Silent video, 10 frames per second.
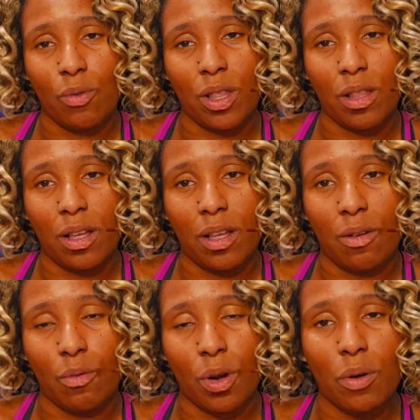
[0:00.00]
when
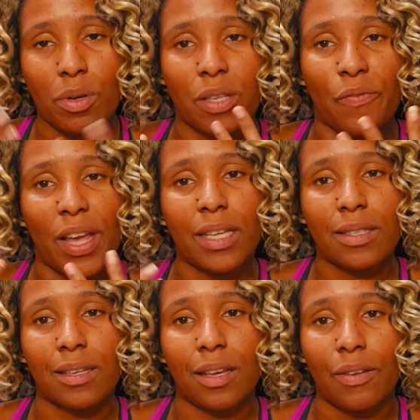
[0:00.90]
the ring was a
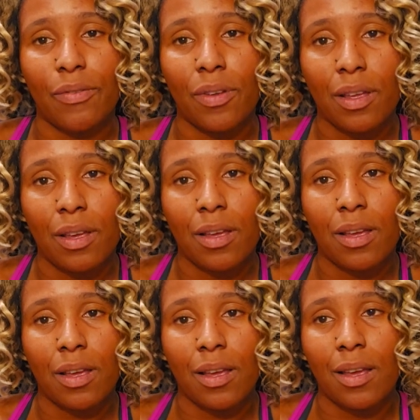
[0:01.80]
facelift?
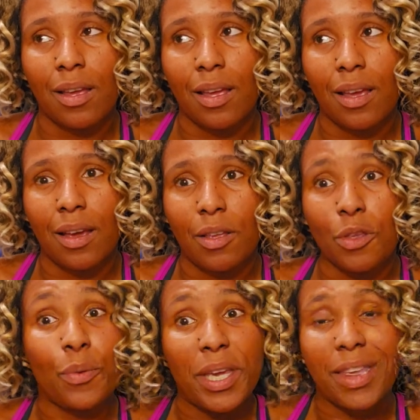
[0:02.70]

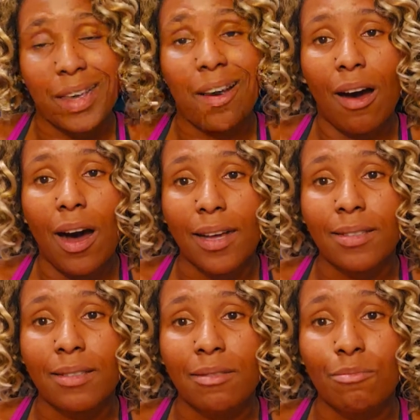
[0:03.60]
You eat the
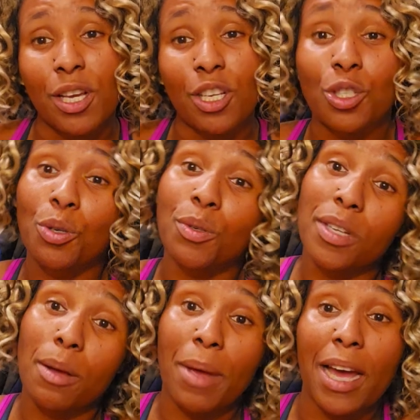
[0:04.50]
costs because you're a
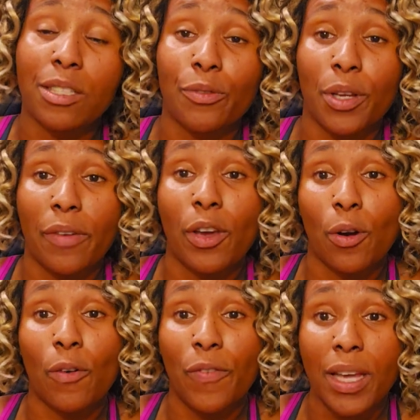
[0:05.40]
dumbass for giving
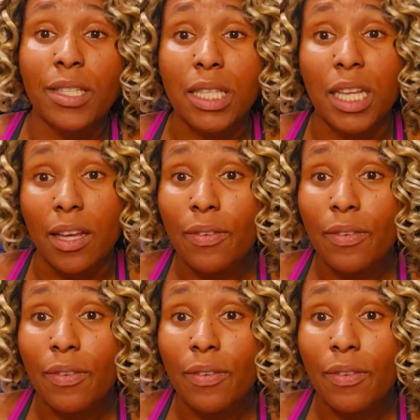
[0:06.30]
her a facelift.